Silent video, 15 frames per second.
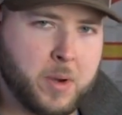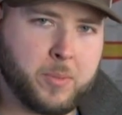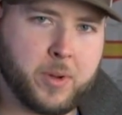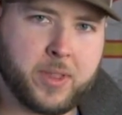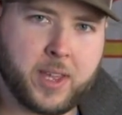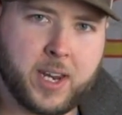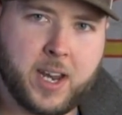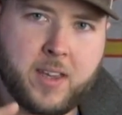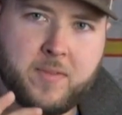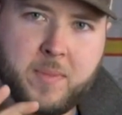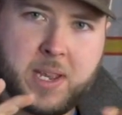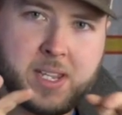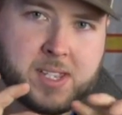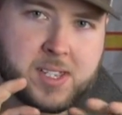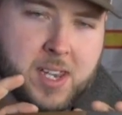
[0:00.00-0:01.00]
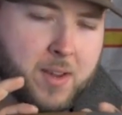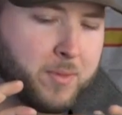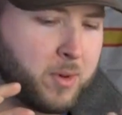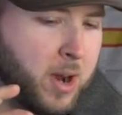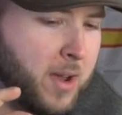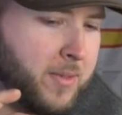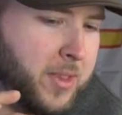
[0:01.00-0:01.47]
with, and I have made
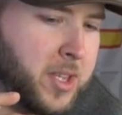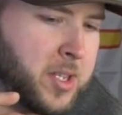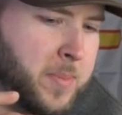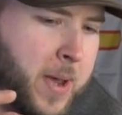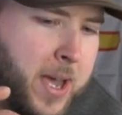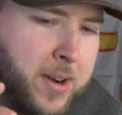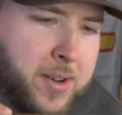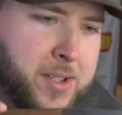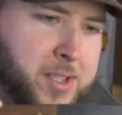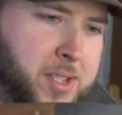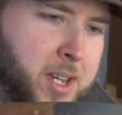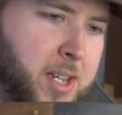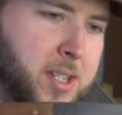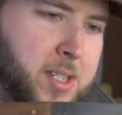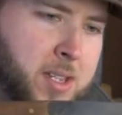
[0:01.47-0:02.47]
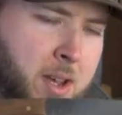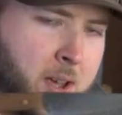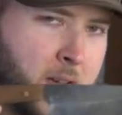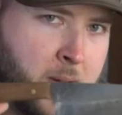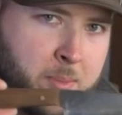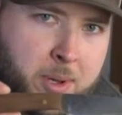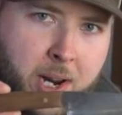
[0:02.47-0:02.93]
several off of this pattern since,
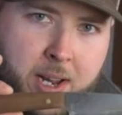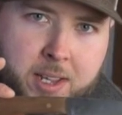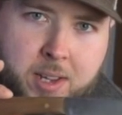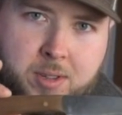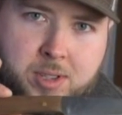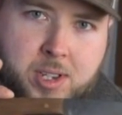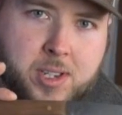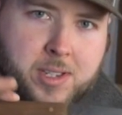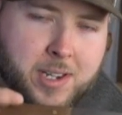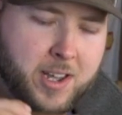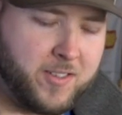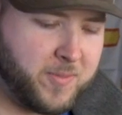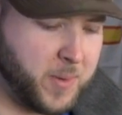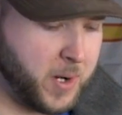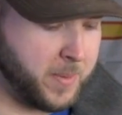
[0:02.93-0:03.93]
but I use this knife pretty